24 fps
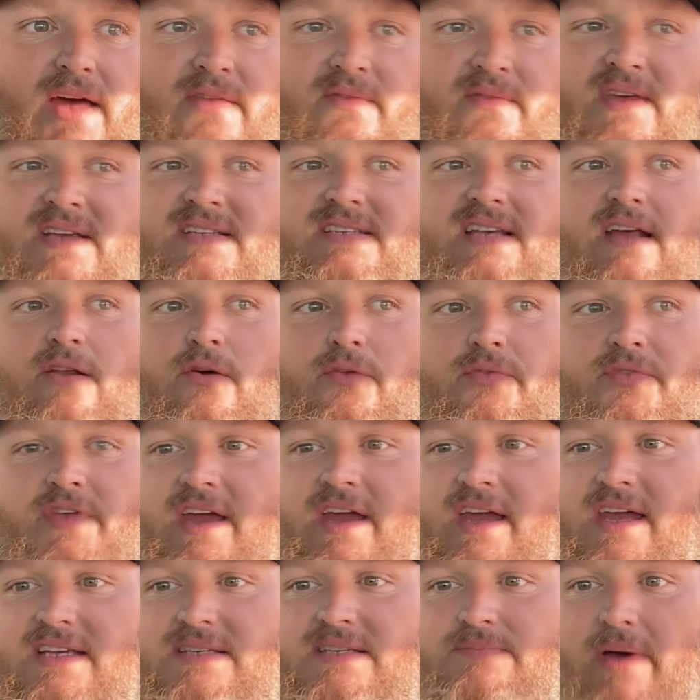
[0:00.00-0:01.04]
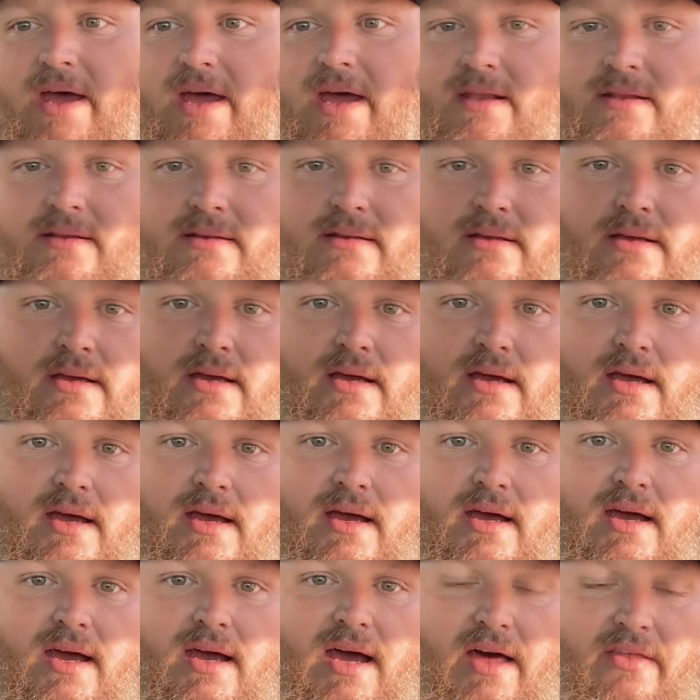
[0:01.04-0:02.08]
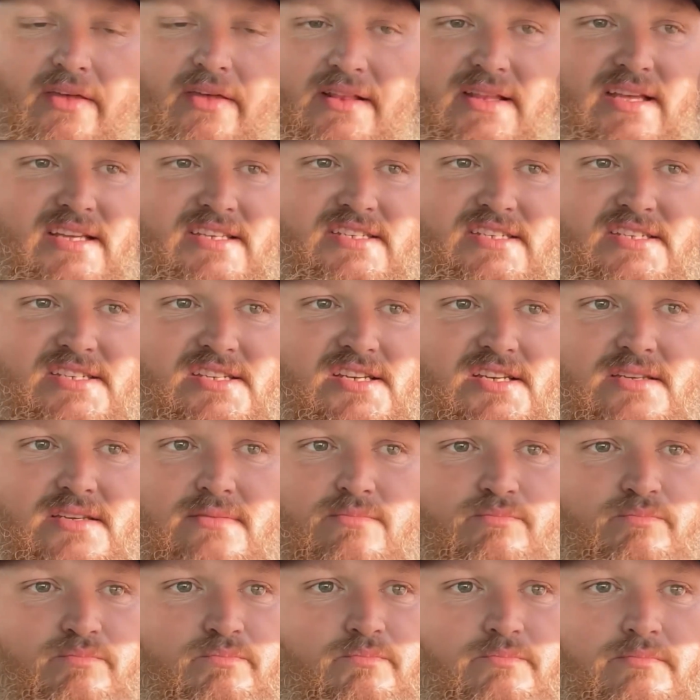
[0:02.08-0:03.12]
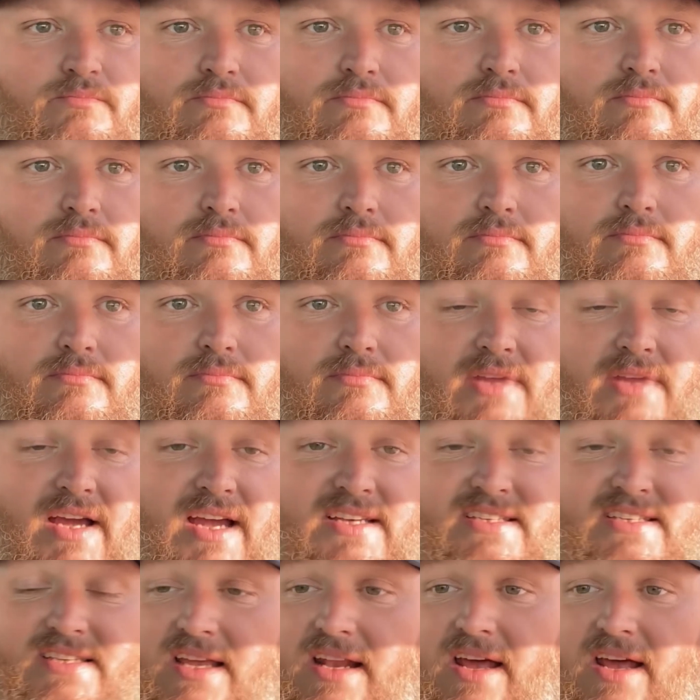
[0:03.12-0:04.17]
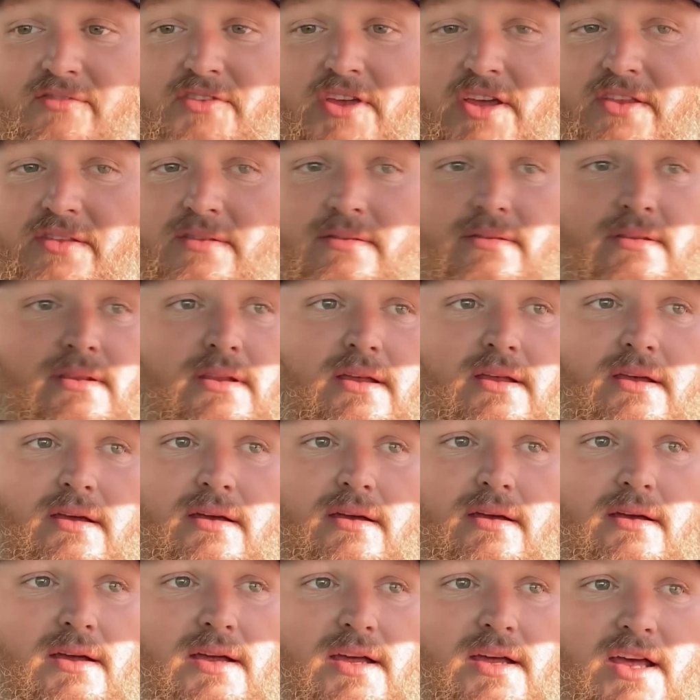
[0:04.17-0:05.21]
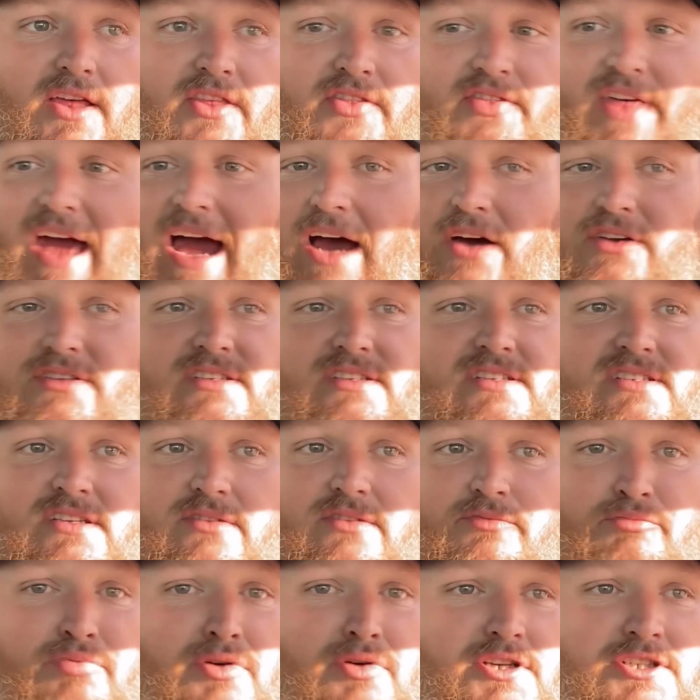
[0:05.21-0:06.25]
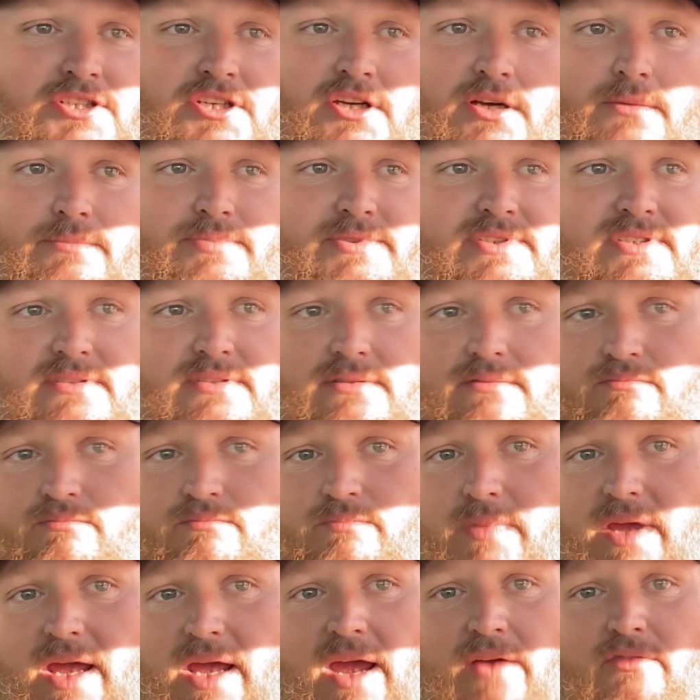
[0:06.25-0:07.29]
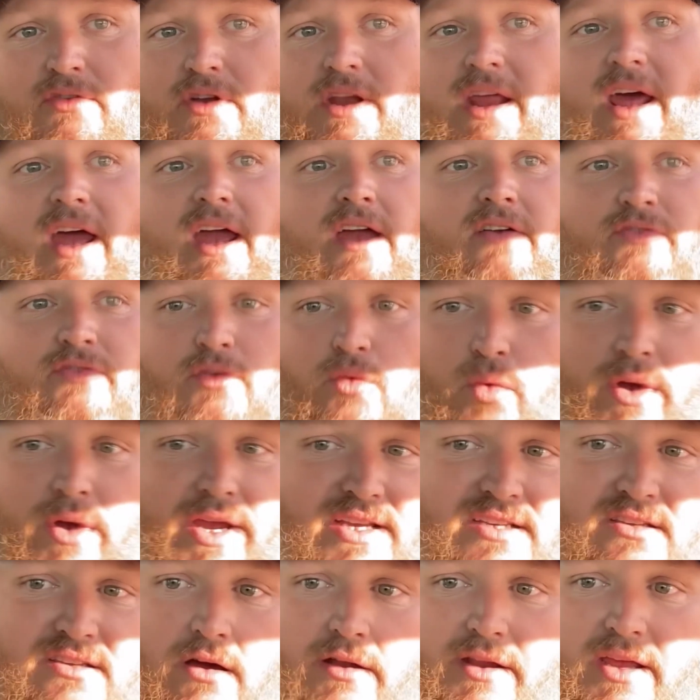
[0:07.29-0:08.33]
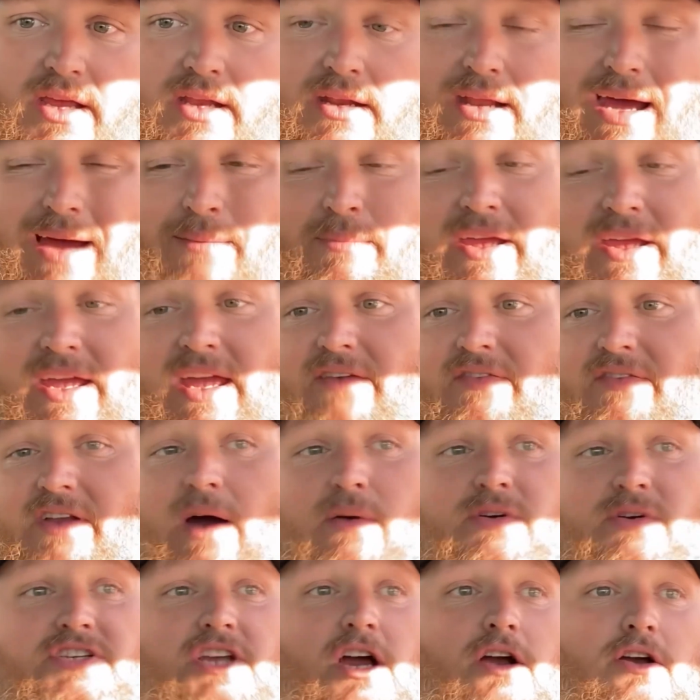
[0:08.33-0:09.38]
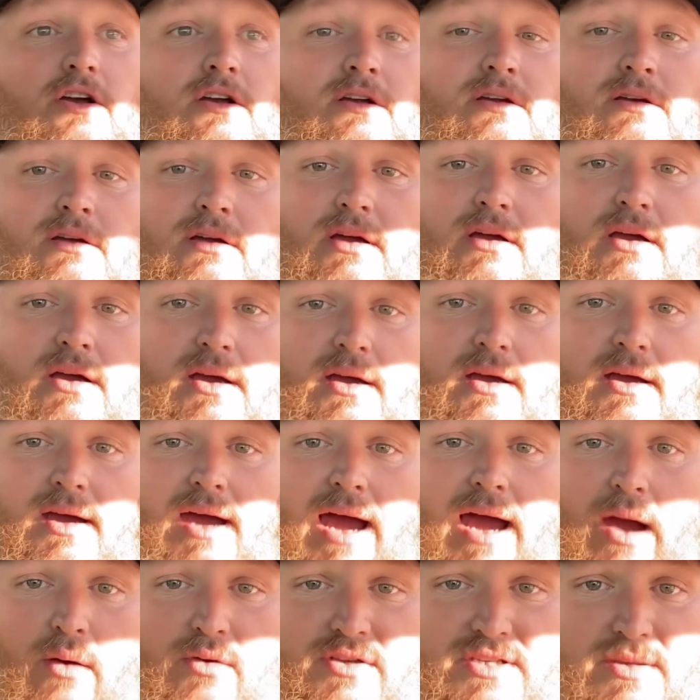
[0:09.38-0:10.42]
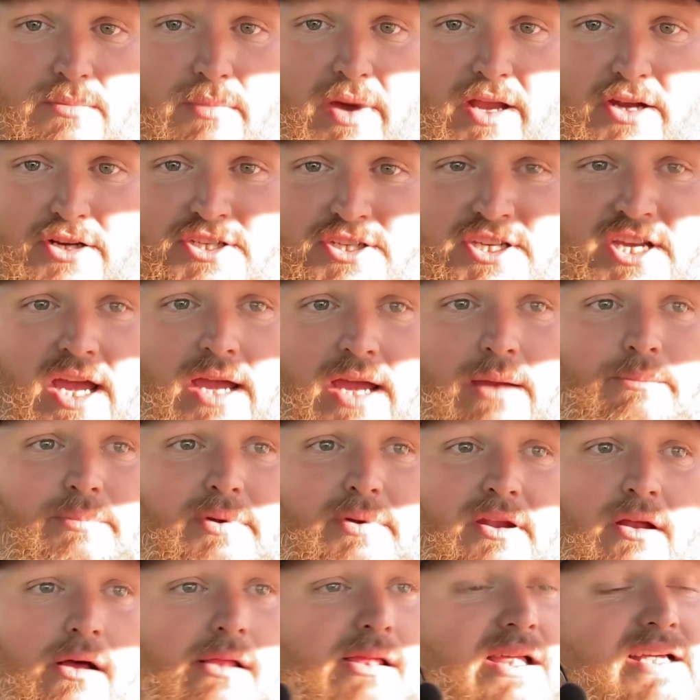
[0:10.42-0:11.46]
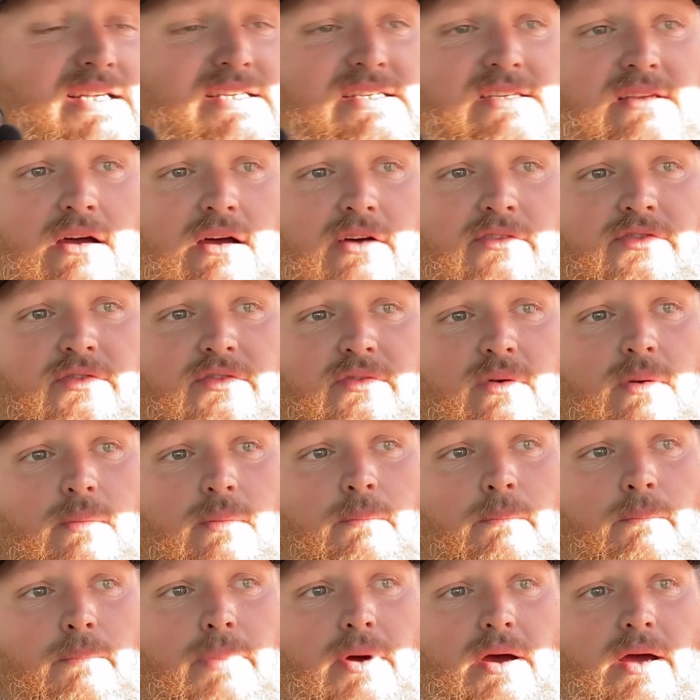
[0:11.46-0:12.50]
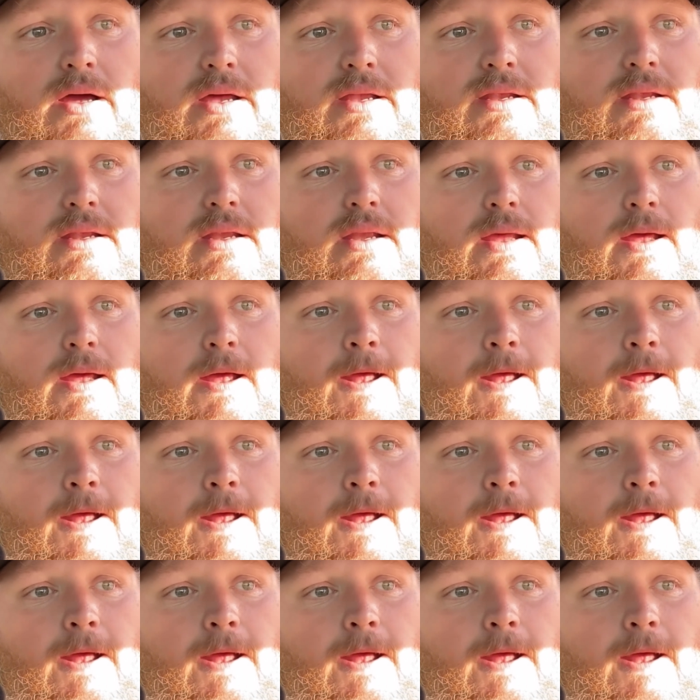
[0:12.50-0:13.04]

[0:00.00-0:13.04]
and this I don't think is bad. I think this is just like I said, I've done thousands of push-ups every day for weeks on end. I mean, given I was younger, I was in better shape and all that stuff, but